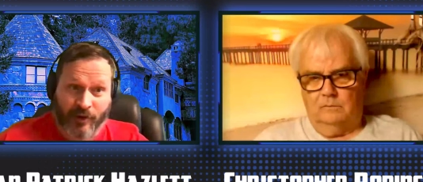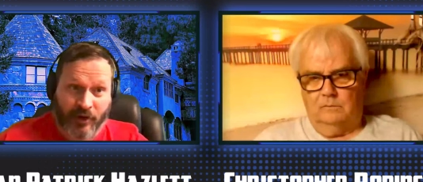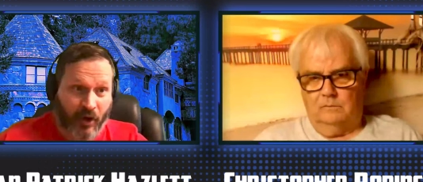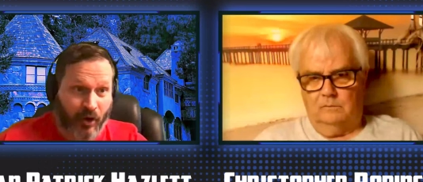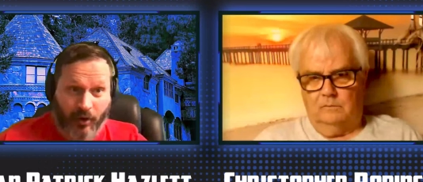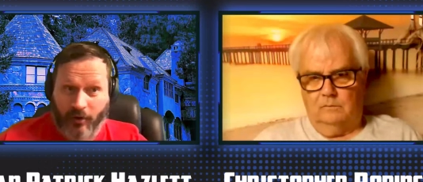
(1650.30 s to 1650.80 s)
Speaker 1: at
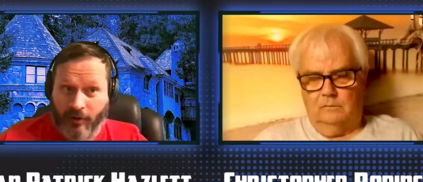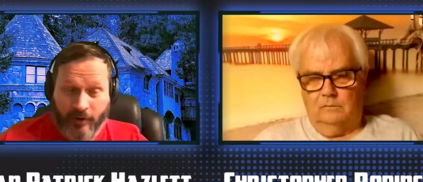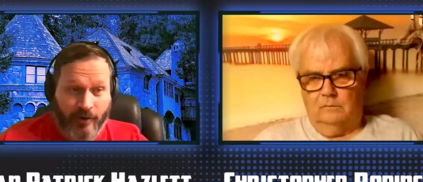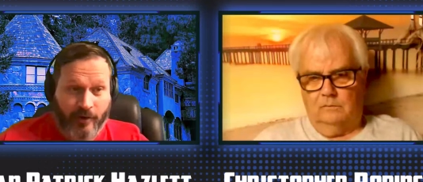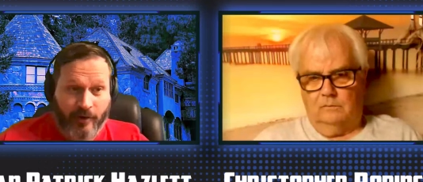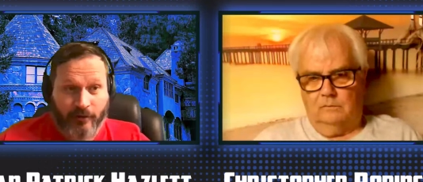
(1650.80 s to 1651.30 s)
all,
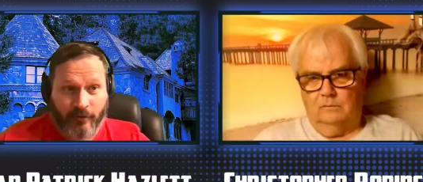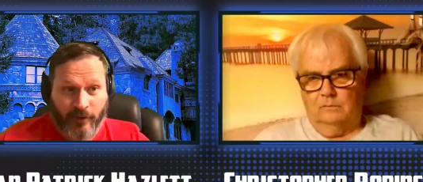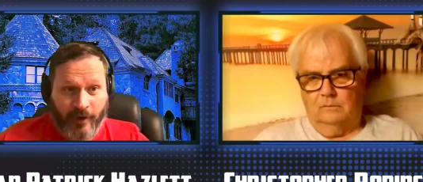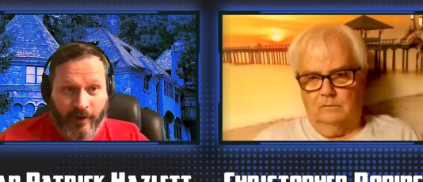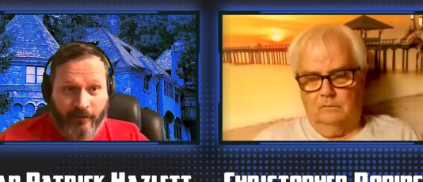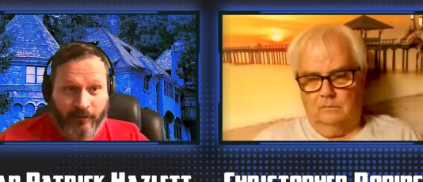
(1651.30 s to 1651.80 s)

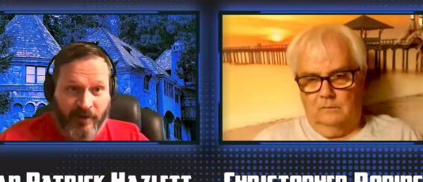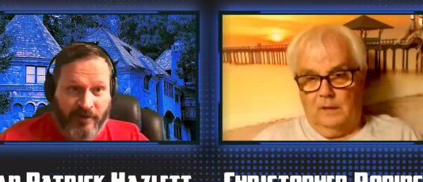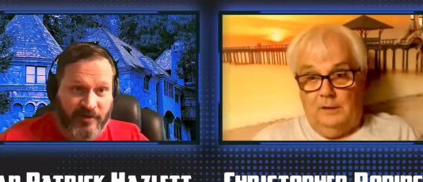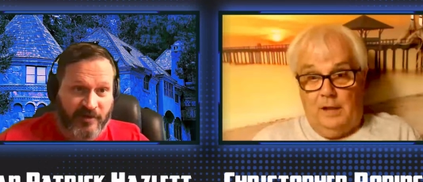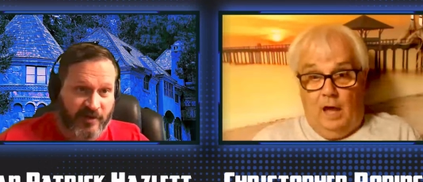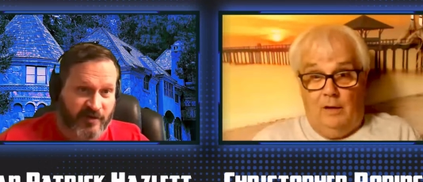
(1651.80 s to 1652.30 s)
right?
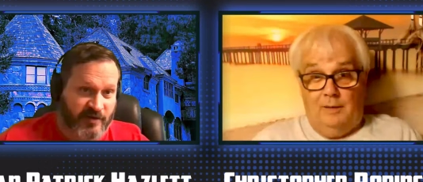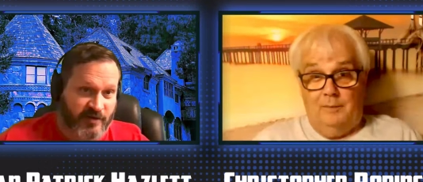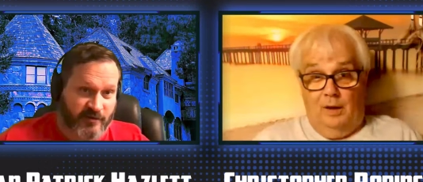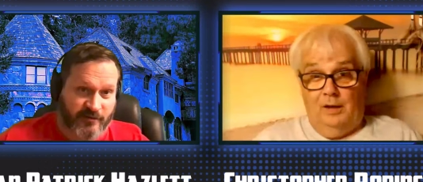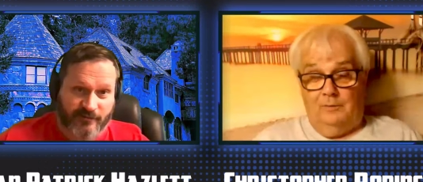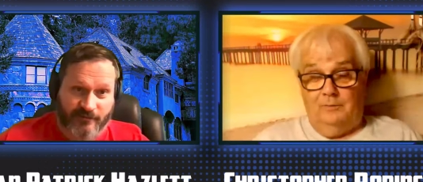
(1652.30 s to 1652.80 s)
Speaker 2: It's just...
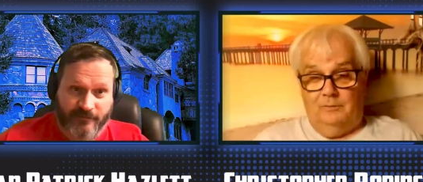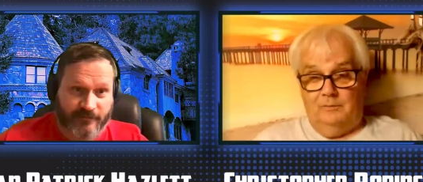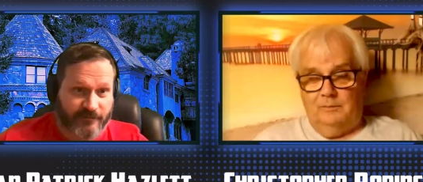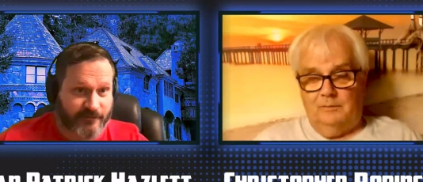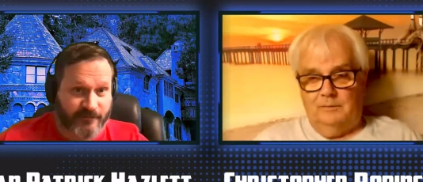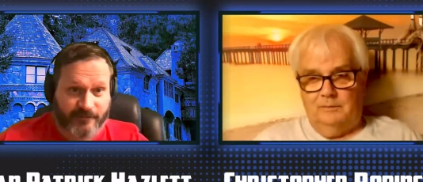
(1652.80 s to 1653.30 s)

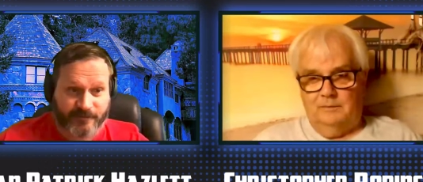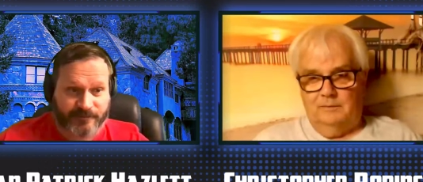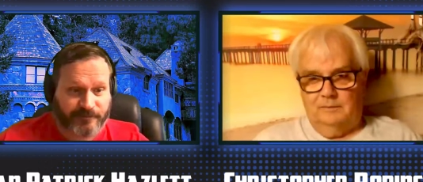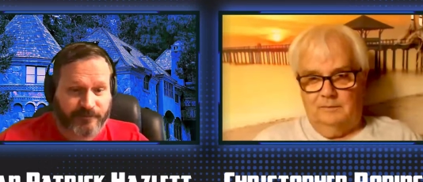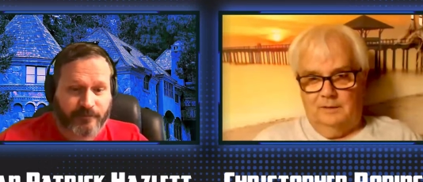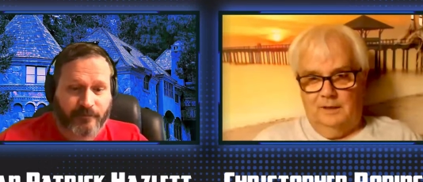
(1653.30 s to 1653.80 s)

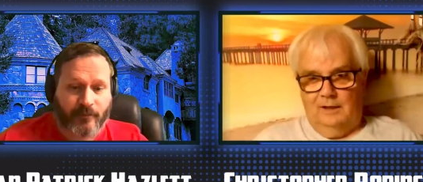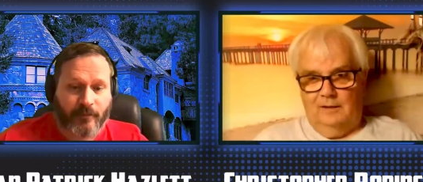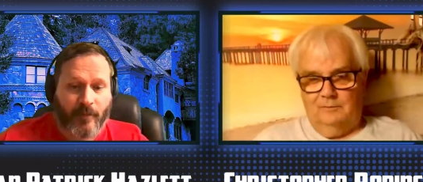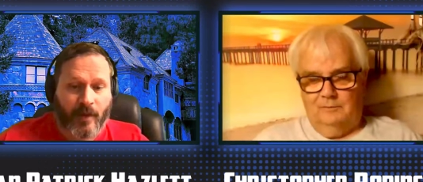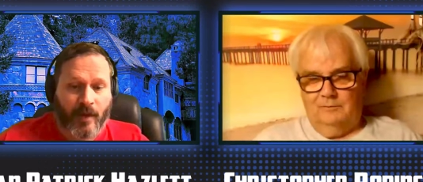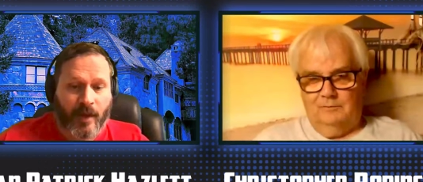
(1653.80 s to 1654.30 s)
Speaker 1: Yeah.
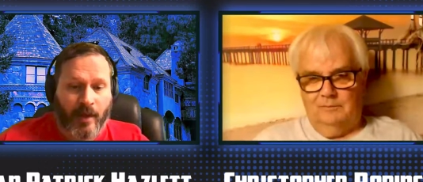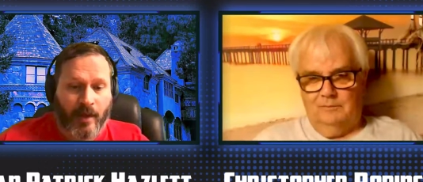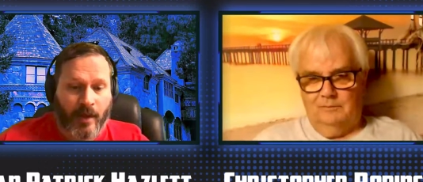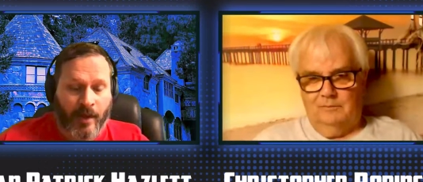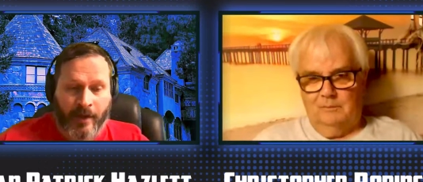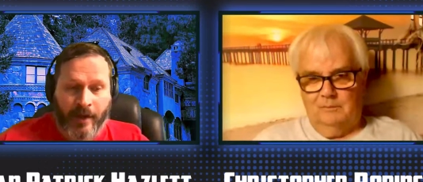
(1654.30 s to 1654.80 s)

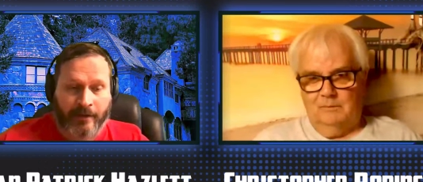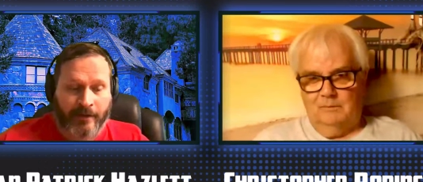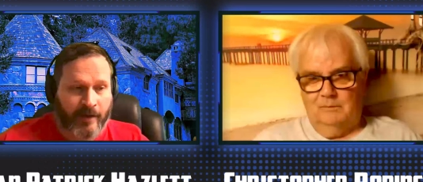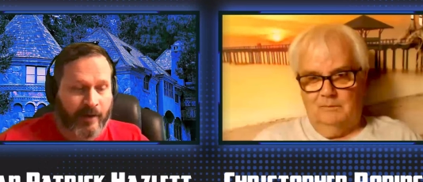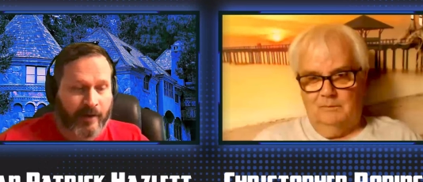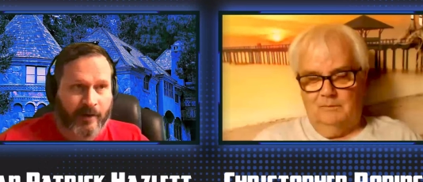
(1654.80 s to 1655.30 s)
And I
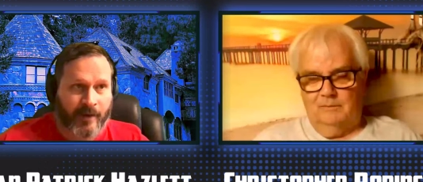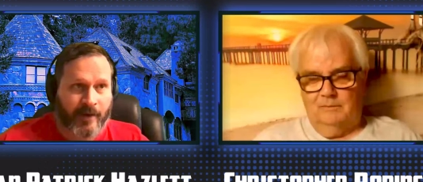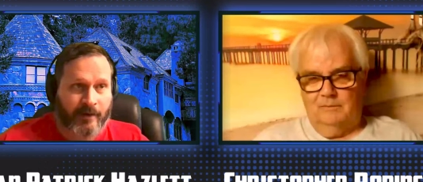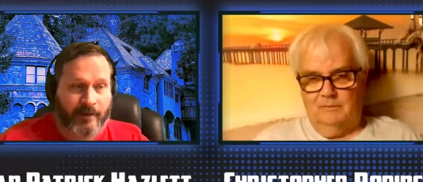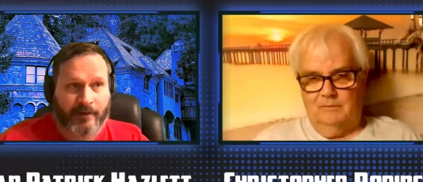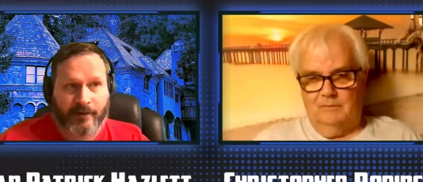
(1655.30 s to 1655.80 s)
think
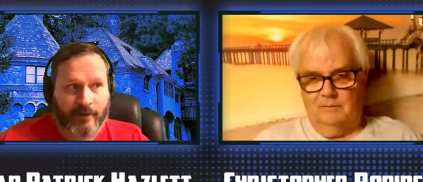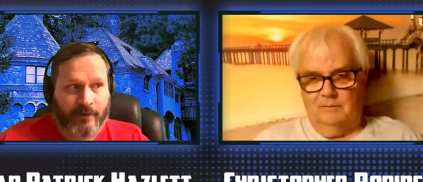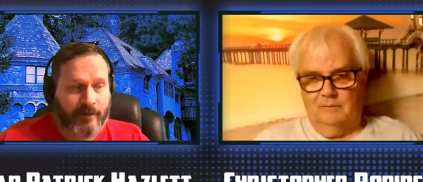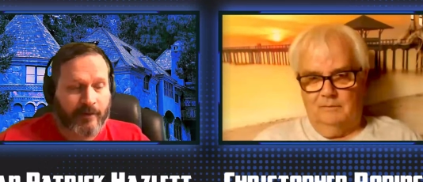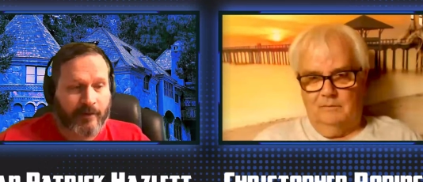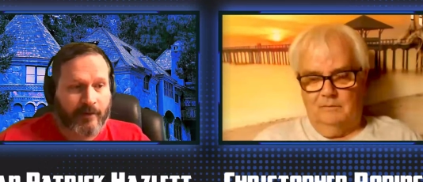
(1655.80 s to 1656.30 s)
that
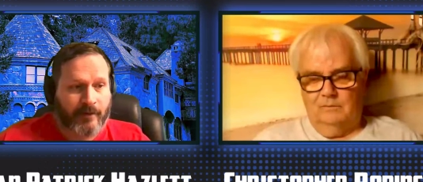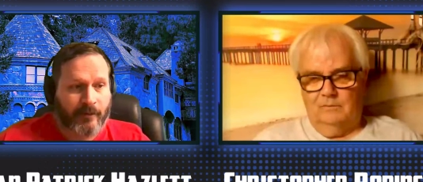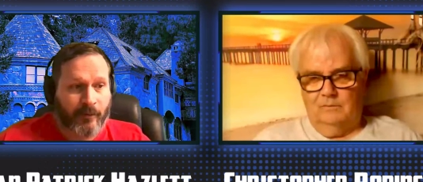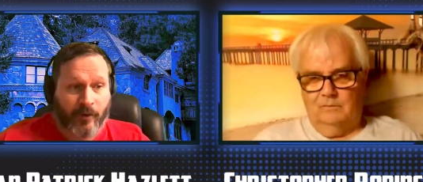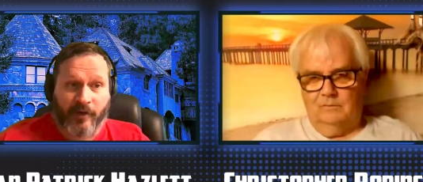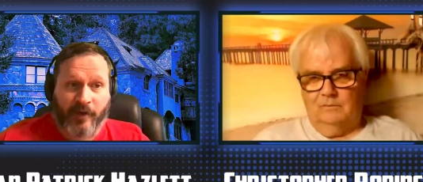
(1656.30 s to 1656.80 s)

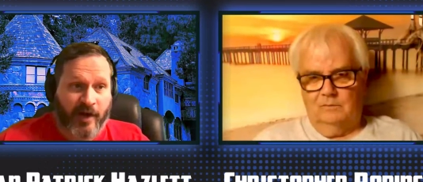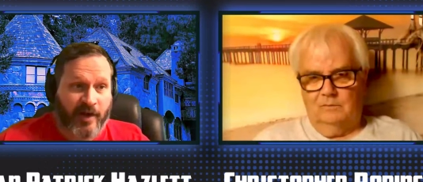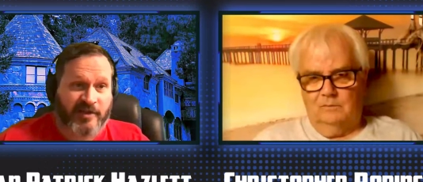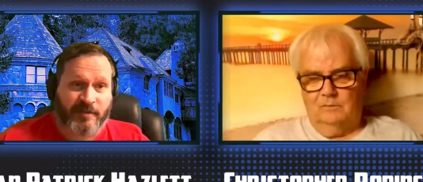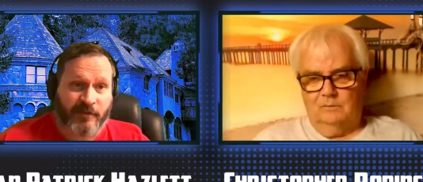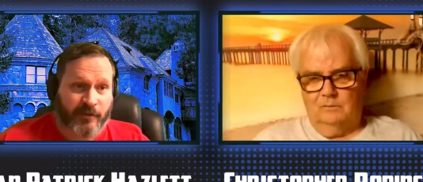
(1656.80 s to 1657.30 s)
we're on the
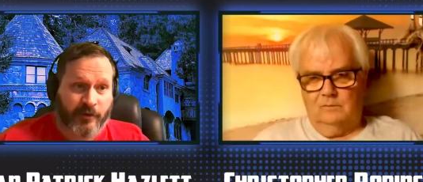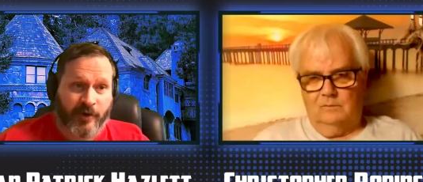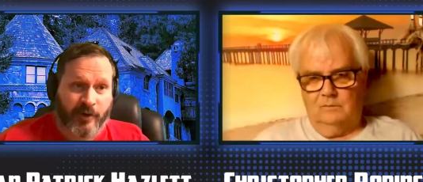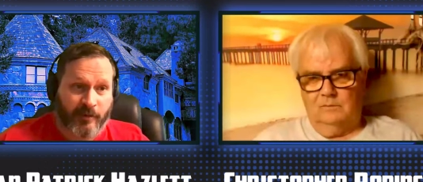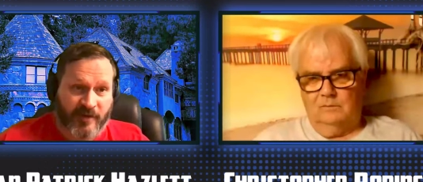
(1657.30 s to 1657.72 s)
cusp of learning what